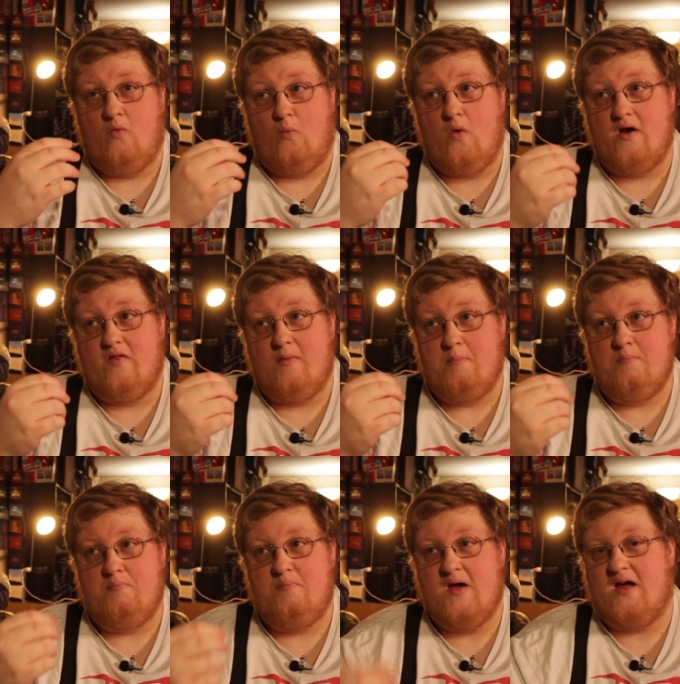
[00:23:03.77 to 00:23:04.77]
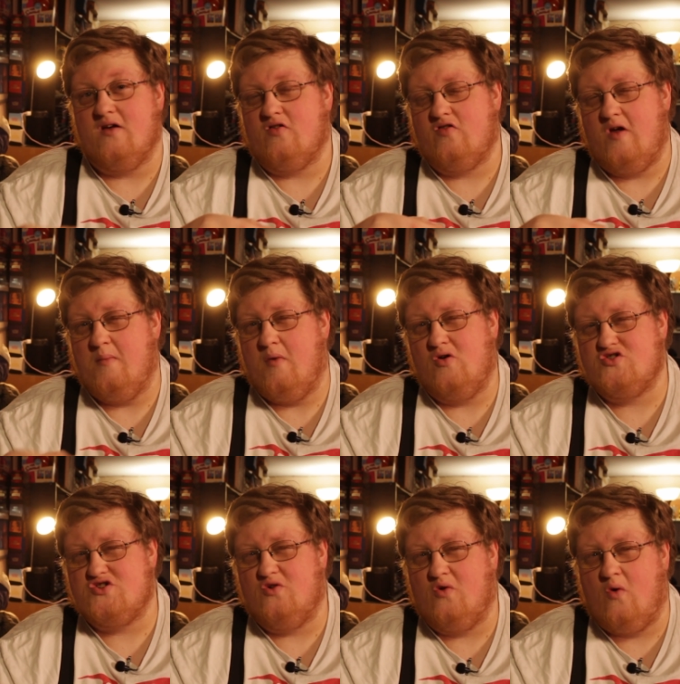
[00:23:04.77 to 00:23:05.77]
one of the biggest emotional